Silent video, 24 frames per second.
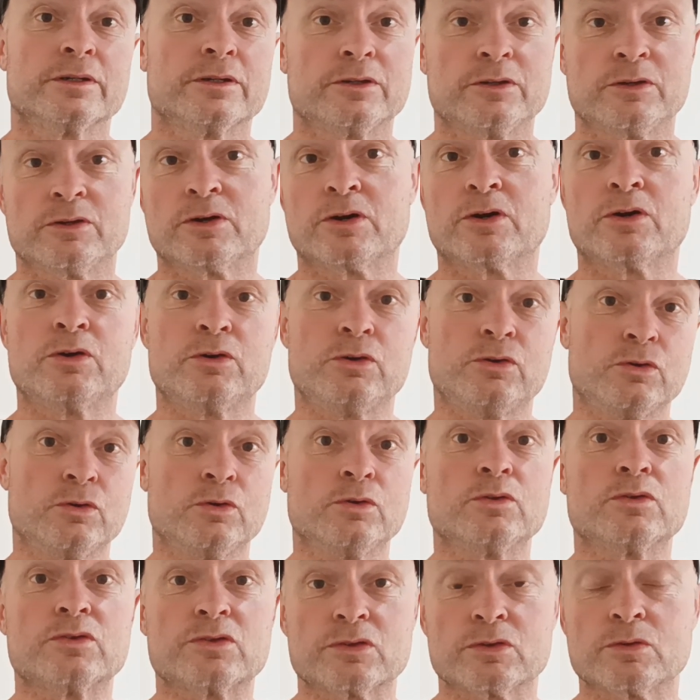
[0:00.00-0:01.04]

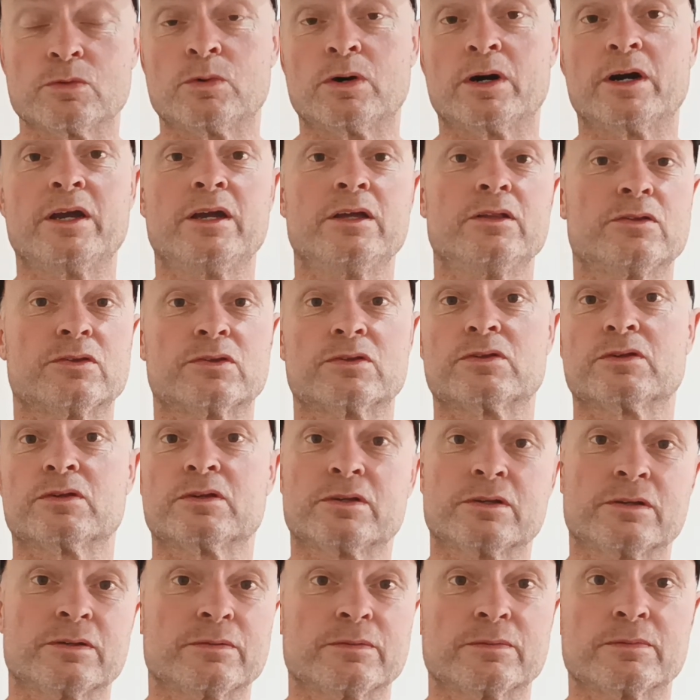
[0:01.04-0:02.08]
use the weights,
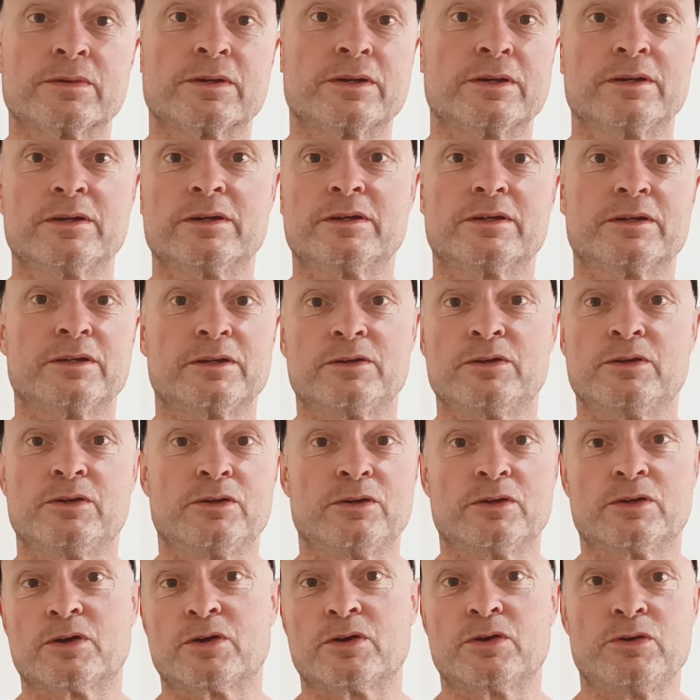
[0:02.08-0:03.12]
and
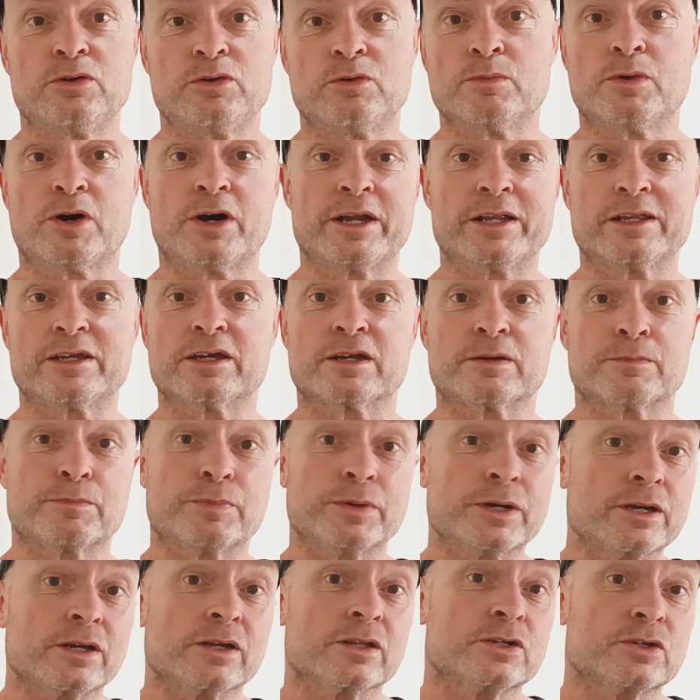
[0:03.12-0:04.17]
you might get
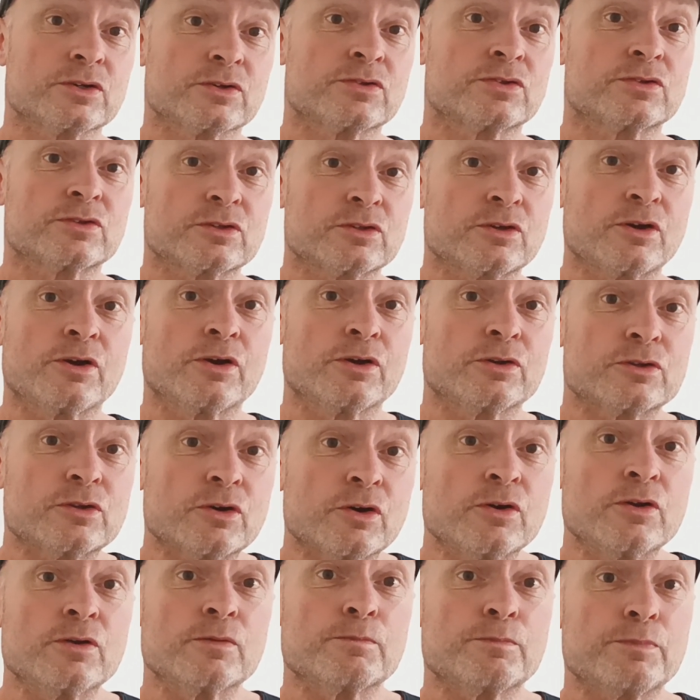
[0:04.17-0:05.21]
bigger. Just
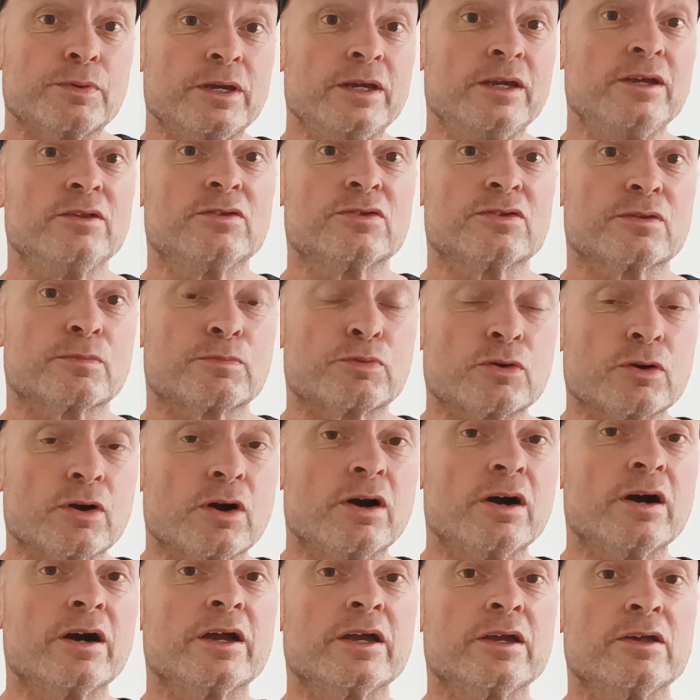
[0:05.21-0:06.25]
don't be
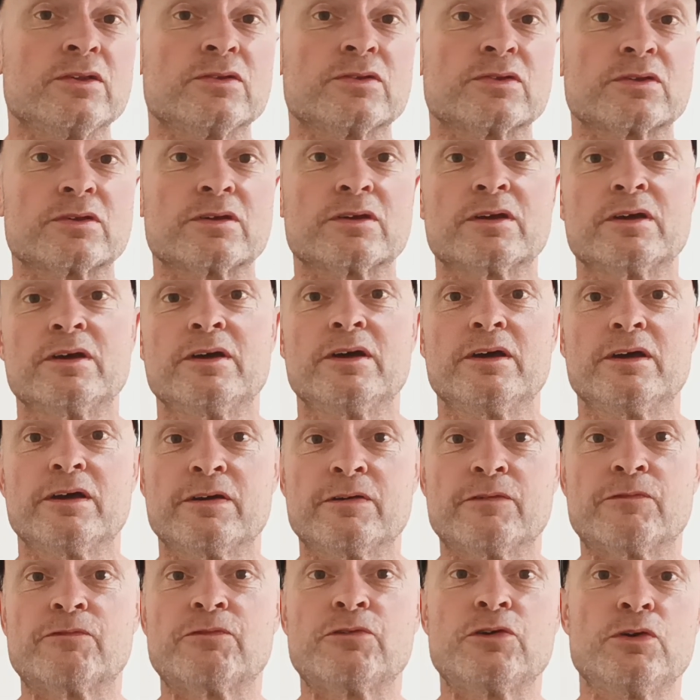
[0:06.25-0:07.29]
surprised
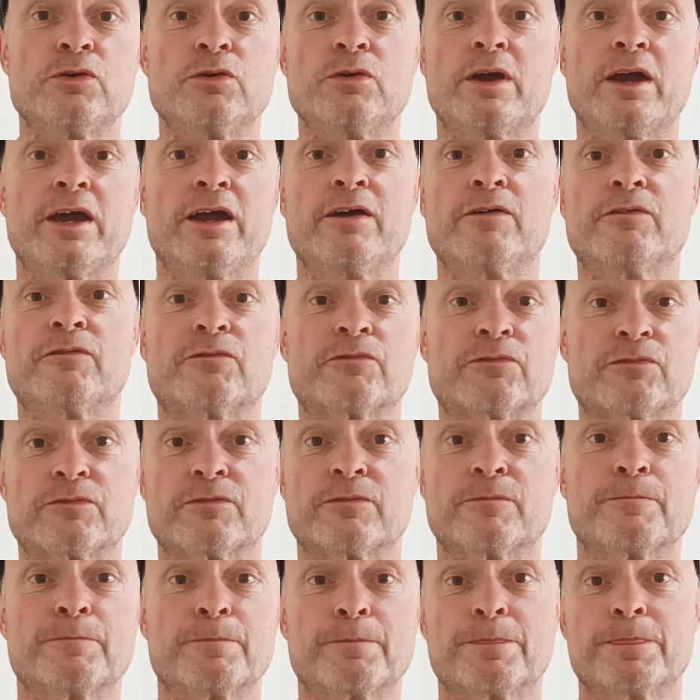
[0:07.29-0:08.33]
if you have
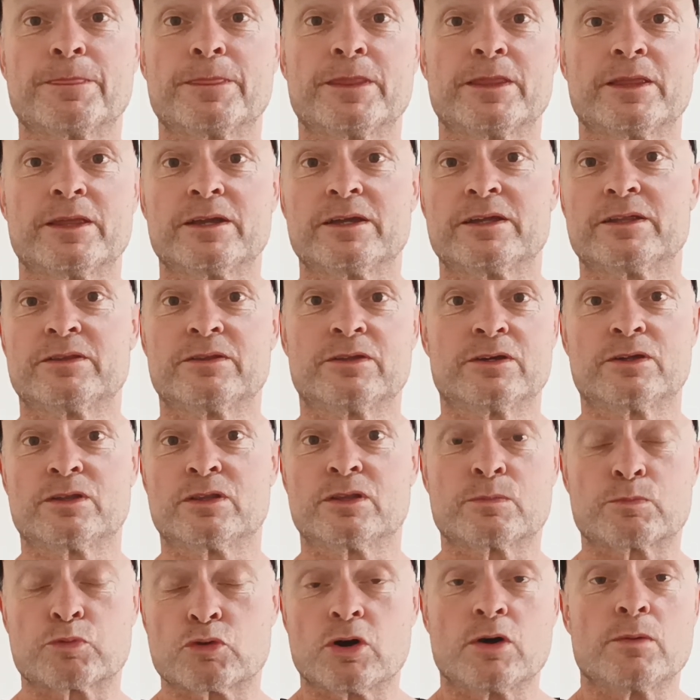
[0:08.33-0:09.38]

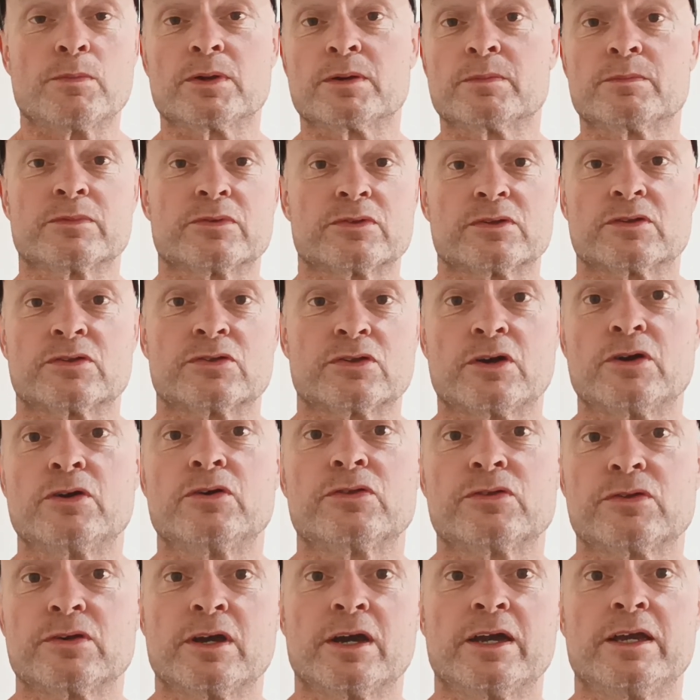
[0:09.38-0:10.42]
the problems
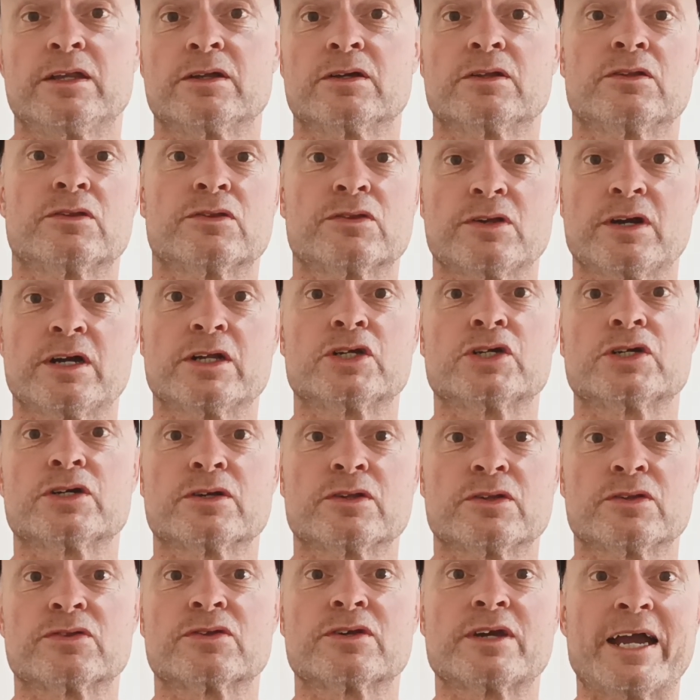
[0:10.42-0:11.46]
associated, such
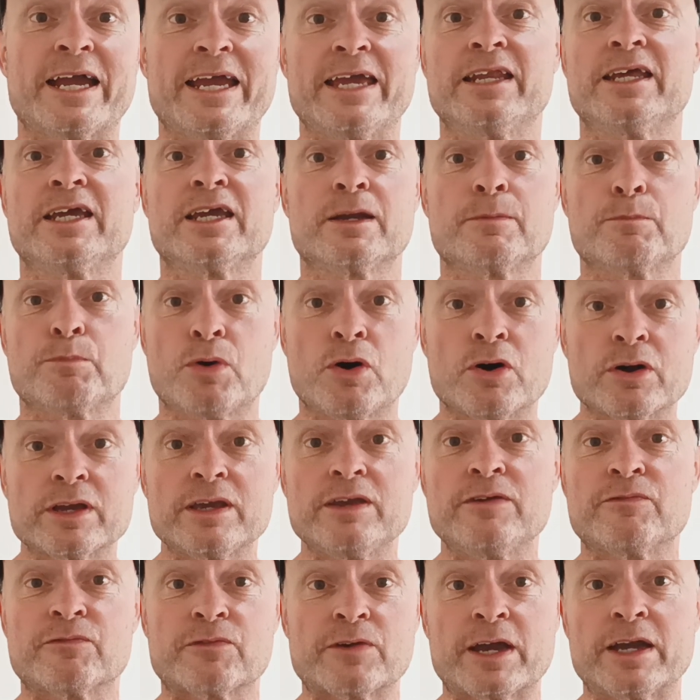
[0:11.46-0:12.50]
as gaining
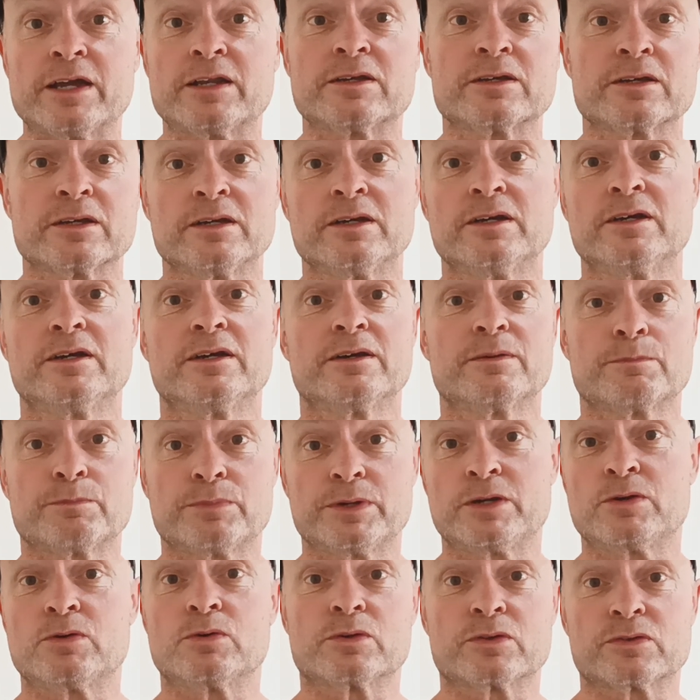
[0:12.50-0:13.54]
body fat,
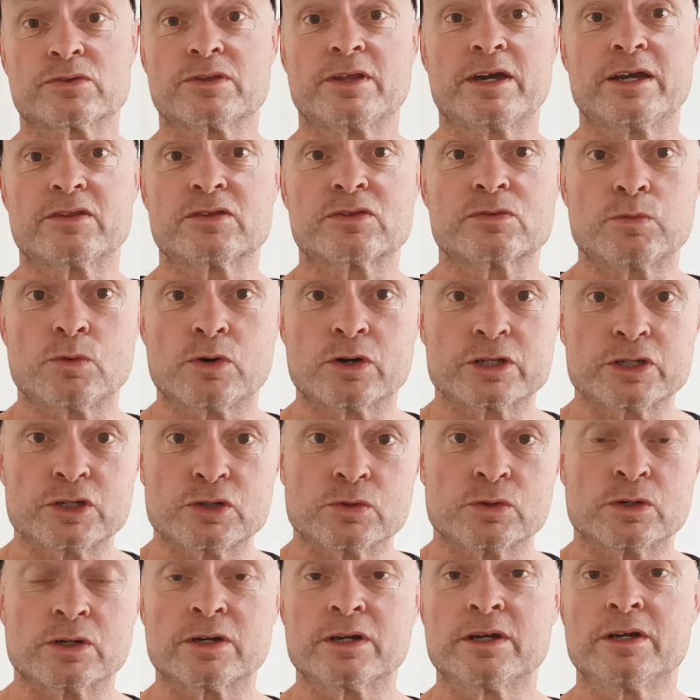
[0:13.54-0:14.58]
because that's what
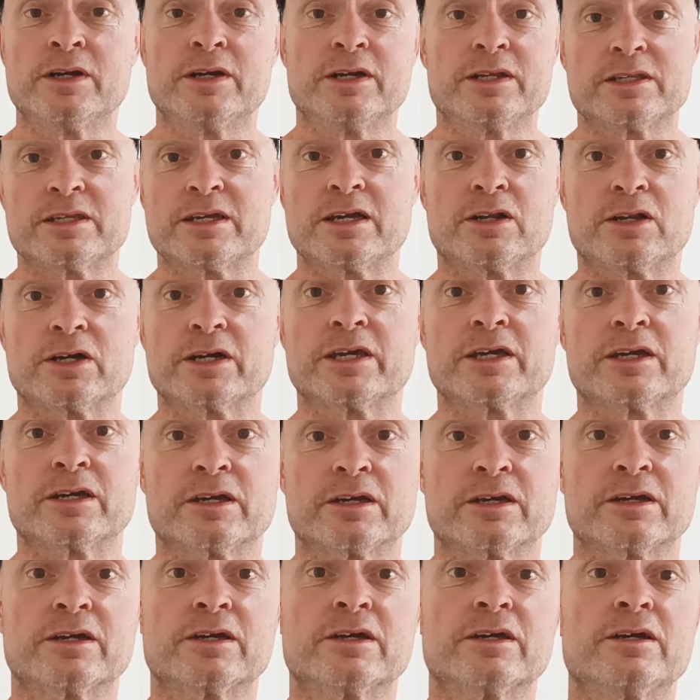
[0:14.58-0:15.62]
you're
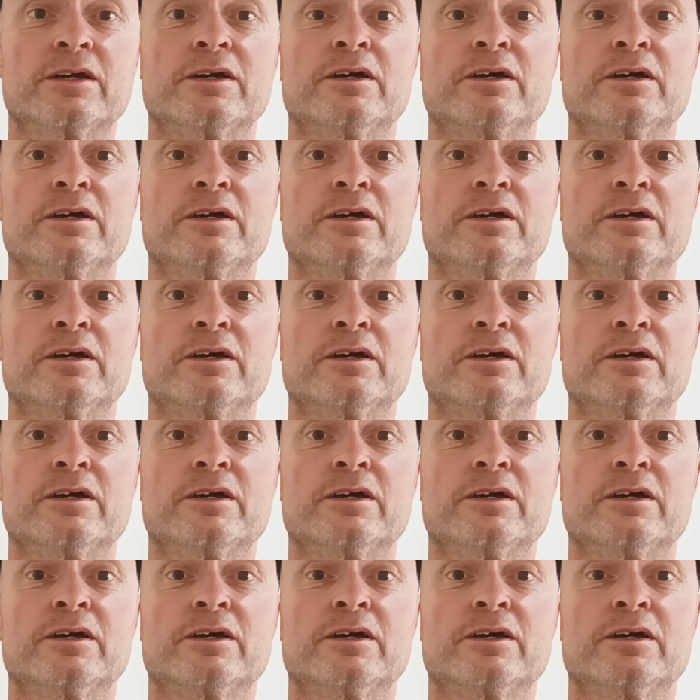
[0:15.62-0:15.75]
telling